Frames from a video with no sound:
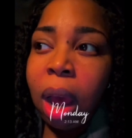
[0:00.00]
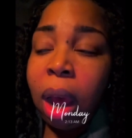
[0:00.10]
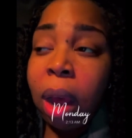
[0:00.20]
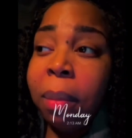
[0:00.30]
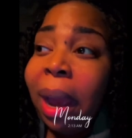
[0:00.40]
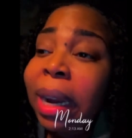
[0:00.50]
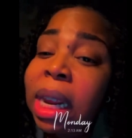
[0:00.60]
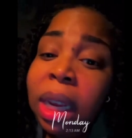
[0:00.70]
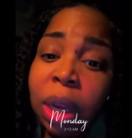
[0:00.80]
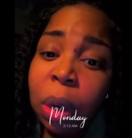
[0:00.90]
I
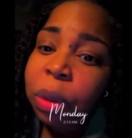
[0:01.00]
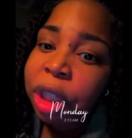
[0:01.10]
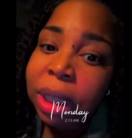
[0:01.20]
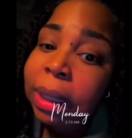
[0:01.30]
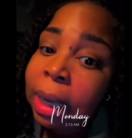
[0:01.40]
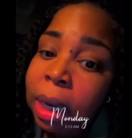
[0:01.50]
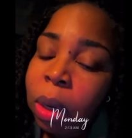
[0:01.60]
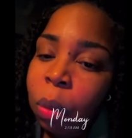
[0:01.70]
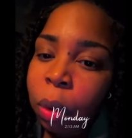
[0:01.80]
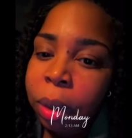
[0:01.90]
didn't go just eating
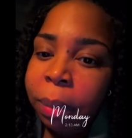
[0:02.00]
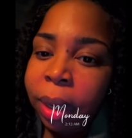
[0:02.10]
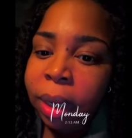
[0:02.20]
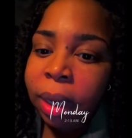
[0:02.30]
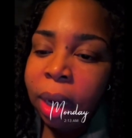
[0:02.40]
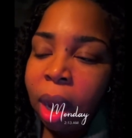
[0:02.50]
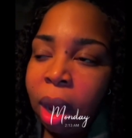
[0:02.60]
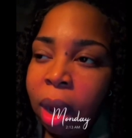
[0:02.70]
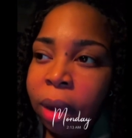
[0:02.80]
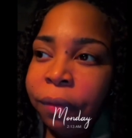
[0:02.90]
watermelon.
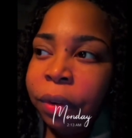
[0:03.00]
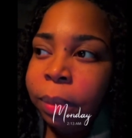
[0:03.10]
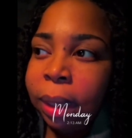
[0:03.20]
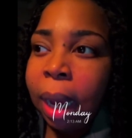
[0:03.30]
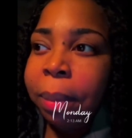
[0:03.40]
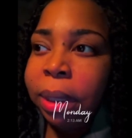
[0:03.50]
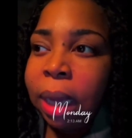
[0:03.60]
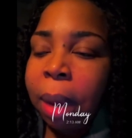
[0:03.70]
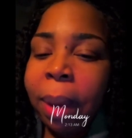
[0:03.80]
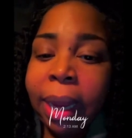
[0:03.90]
From time to
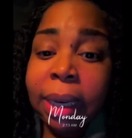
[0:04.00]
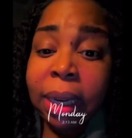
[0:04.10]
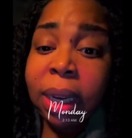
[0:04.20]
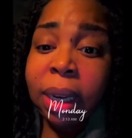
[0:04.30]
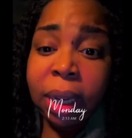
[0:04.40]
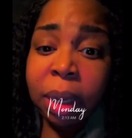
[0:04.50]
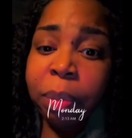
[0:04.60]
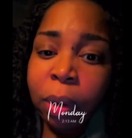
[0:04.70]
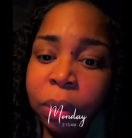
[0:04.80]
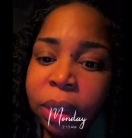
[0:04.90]
time, I did need
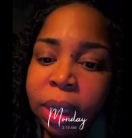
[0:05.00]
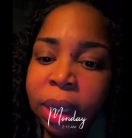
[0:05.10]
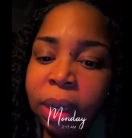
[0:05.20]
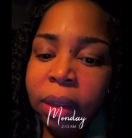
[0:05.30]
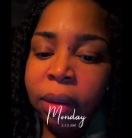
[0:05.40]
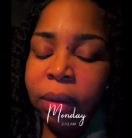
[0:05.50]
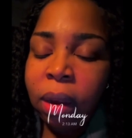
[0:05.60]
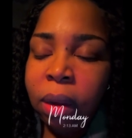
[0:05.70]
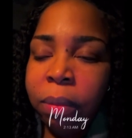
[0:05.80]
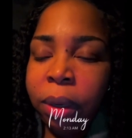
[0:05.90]
protein
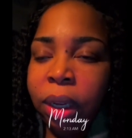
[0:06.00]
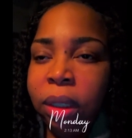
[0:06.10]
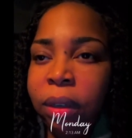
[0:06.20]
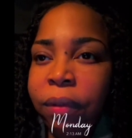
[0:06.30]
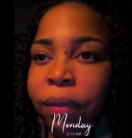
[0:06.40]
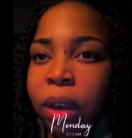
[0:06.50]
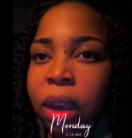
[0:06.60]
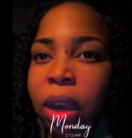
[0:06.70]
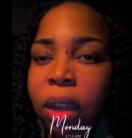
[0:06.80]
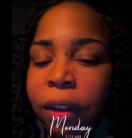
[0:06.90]
because of
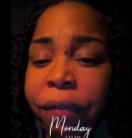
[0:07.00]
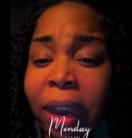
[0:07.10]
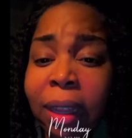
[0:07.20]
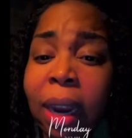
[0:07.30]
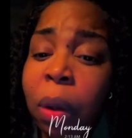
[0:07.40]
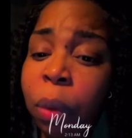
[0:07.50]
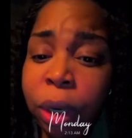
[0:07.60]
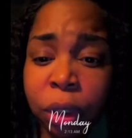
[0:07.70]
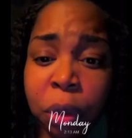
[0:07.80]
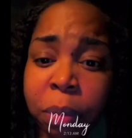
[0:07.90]
the fact that I work
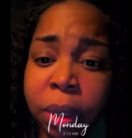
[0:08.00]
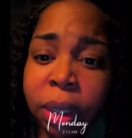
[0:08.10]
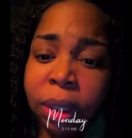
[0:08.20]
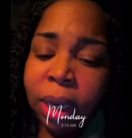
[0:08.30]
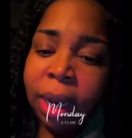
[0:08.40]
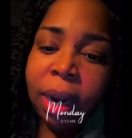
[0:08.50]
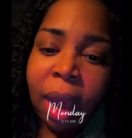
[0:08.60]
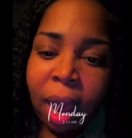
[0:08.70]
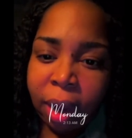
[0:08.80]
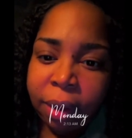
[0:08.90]
so much in a
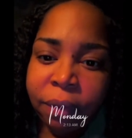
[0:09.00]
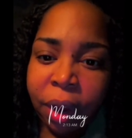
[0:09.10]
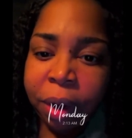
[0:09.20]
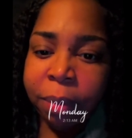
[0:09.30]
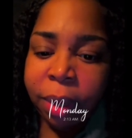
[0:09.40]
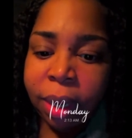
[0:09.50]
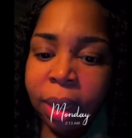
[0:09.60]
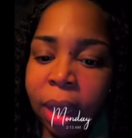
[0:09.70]
hot environment.